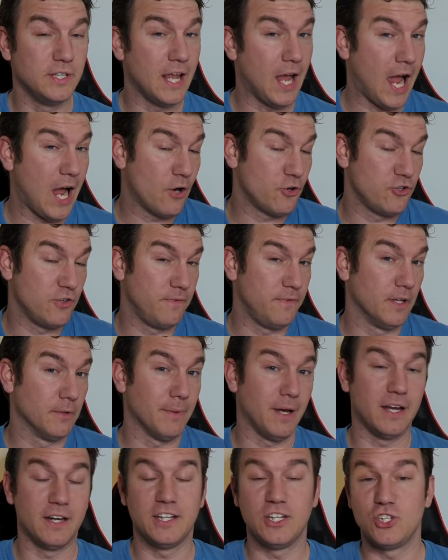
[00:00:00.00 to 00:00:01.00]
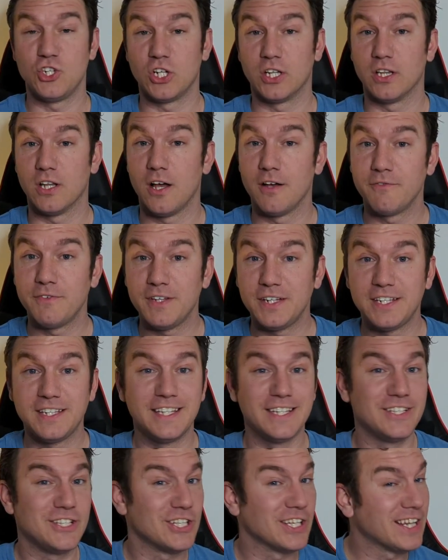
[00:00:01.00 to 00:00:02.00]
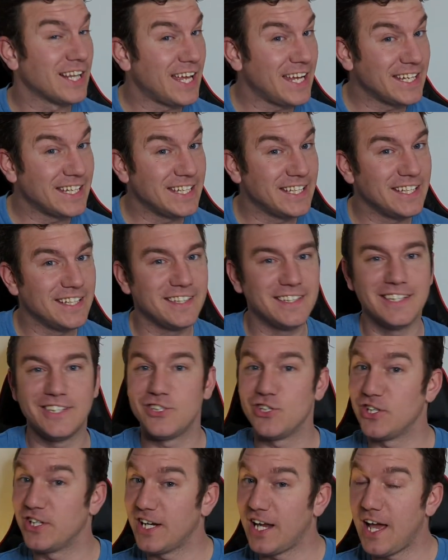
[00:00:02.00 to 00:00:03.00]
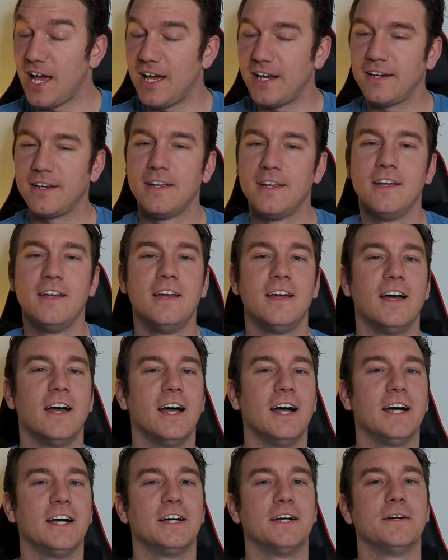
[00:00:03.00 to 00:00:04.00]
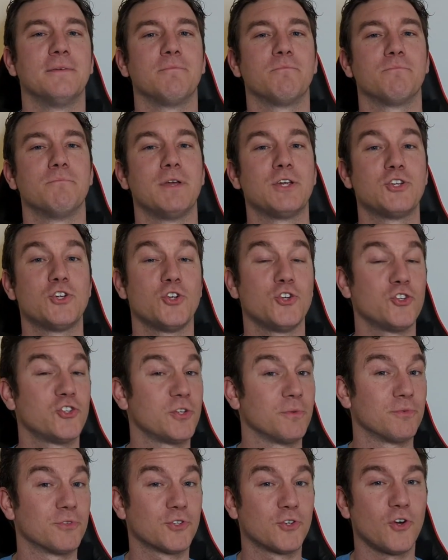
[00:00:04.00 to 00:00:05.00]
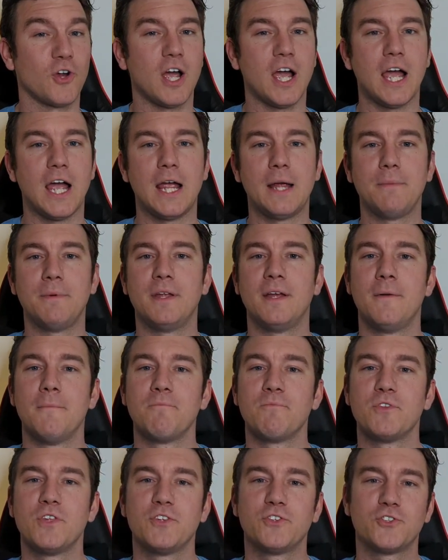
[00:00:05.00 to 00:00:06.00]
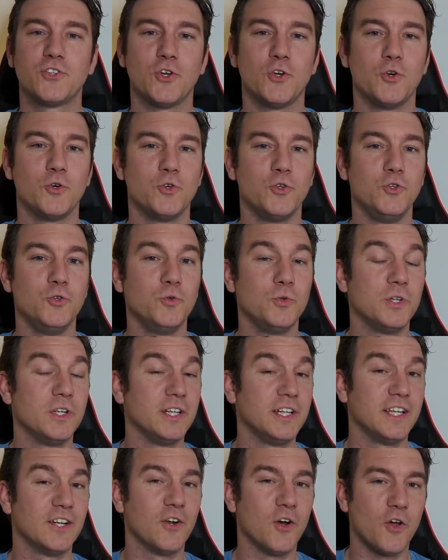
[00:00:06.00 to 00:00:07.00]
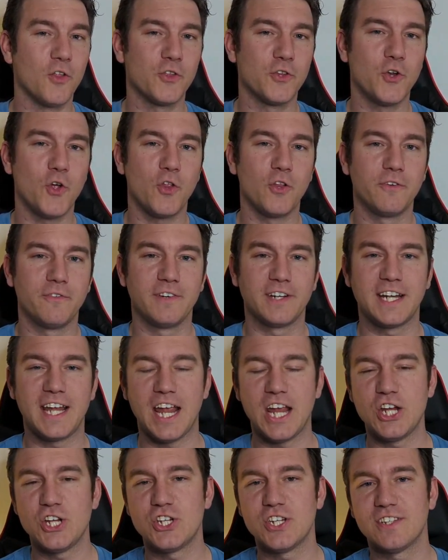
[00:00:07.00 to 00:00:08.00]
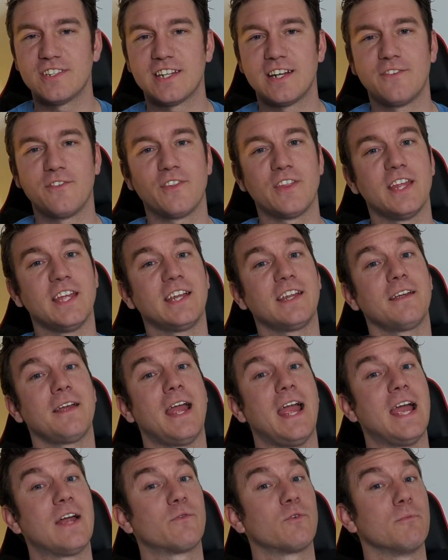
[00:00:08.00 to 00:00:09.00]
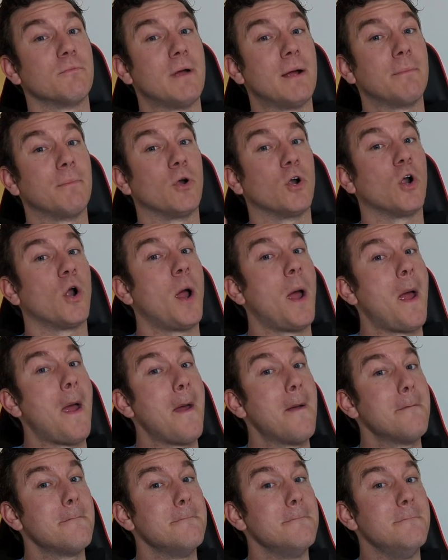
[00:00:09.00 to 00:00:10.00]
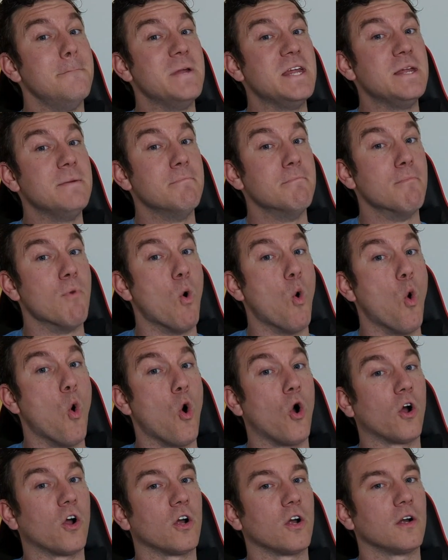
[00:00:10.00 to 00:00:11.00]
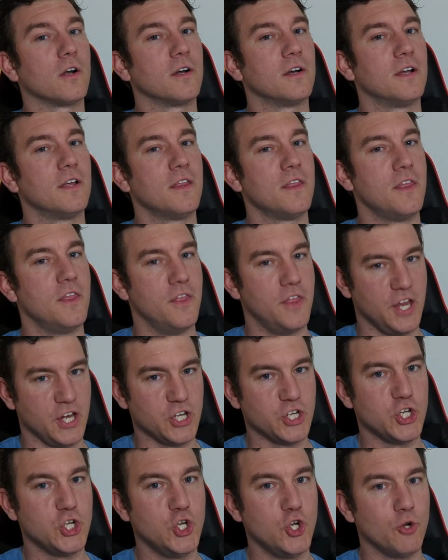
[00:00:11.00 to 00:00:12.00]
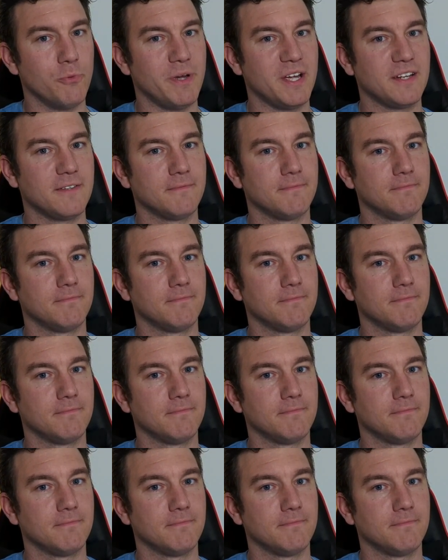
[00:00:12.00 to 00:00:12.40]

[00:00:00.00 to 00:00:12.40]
How'd you feel about it? Did you love it? Did you like it? Did you not? Make sure you're subscribed so you can get all the notifications and everything. And remember, be more than human.